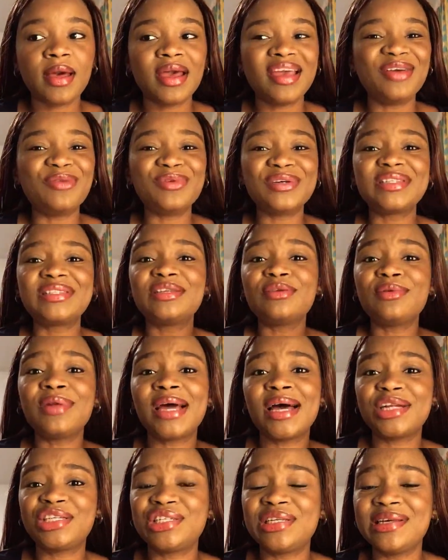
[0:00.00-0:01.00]
it was still
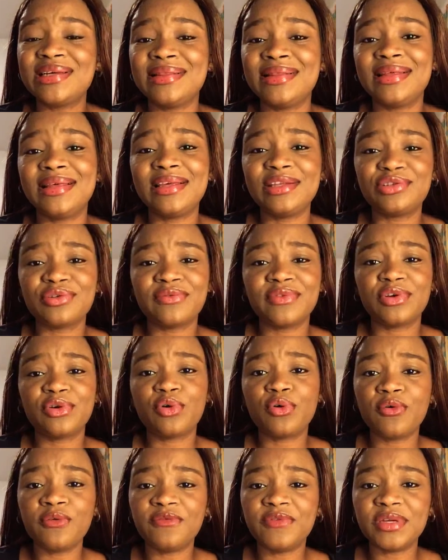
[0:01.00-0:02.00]
largely in the heat of the
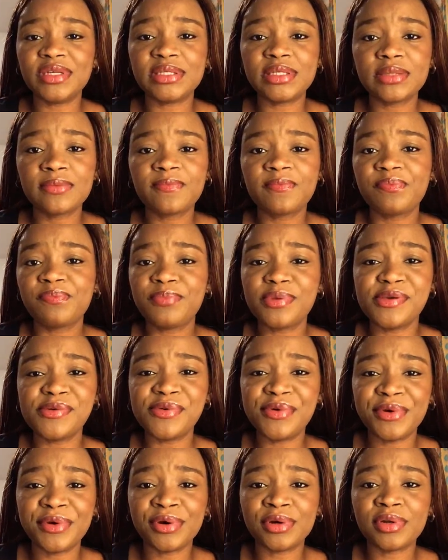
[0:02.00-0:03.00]
COVID
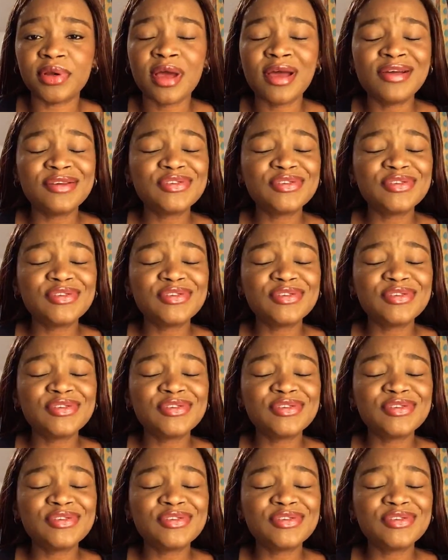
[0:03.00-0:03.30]
period.